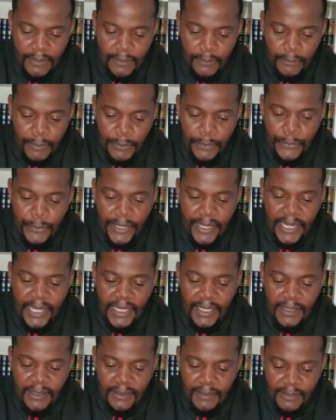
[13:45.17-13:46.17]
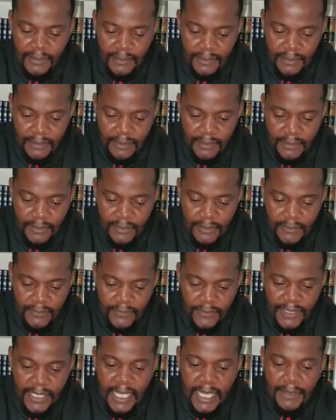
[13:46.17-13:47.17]
We pray
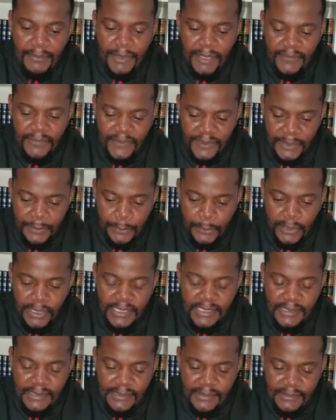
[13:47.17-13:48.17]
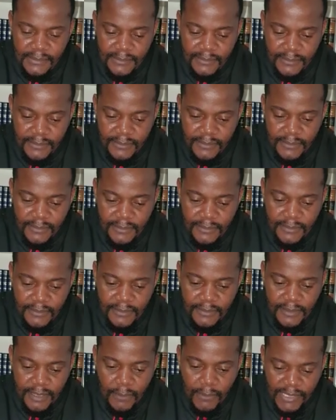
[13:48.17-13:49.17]
for the army, for the police,
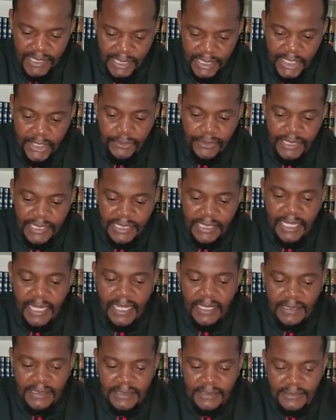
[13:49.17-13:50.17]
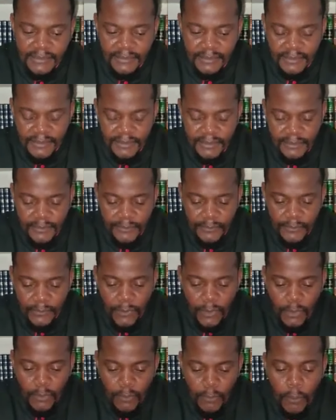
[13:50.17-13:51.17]
our security guards,
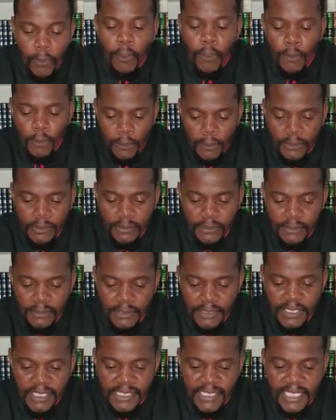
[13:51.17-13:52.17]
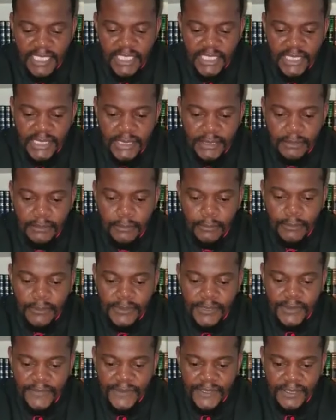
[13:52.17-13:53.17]
all essential
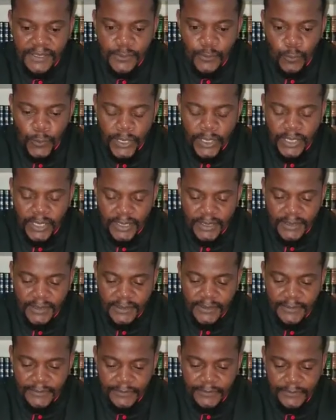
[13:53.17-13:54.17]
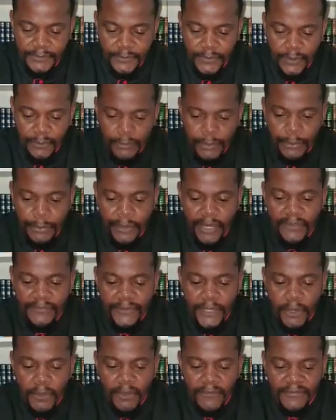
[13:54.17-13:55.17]
services workers. We pray
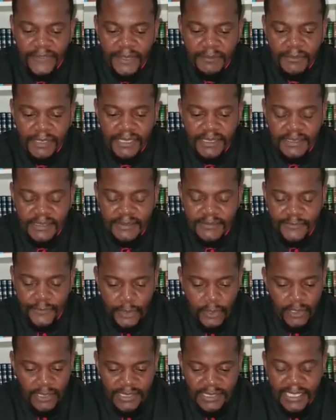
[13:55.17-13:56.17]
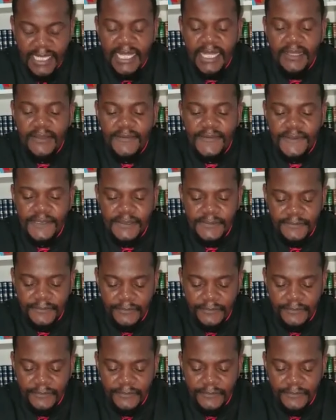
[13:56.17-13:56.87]
for our families, for ourselves,